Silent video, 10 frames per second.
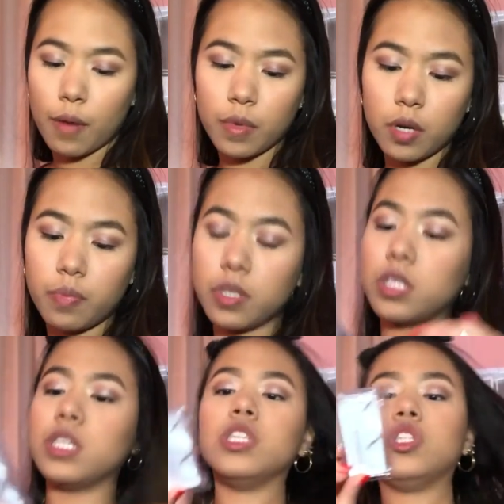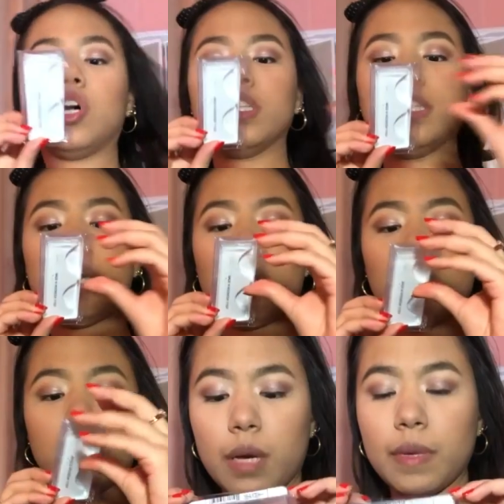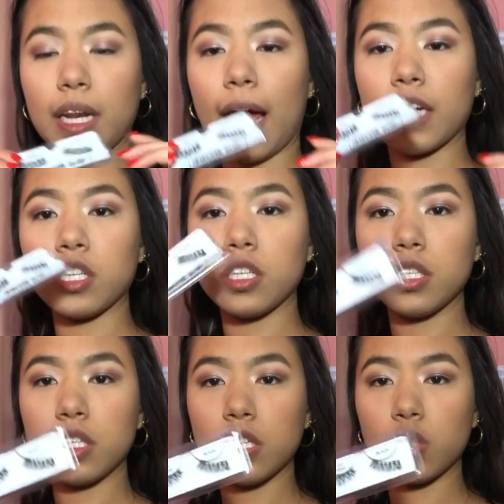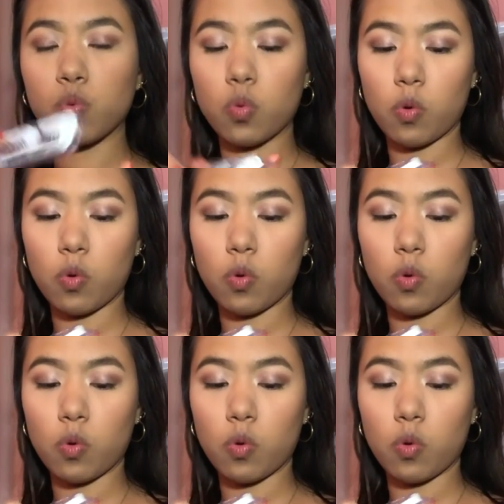I'm gonna put these Ardell Demi Lashes. It's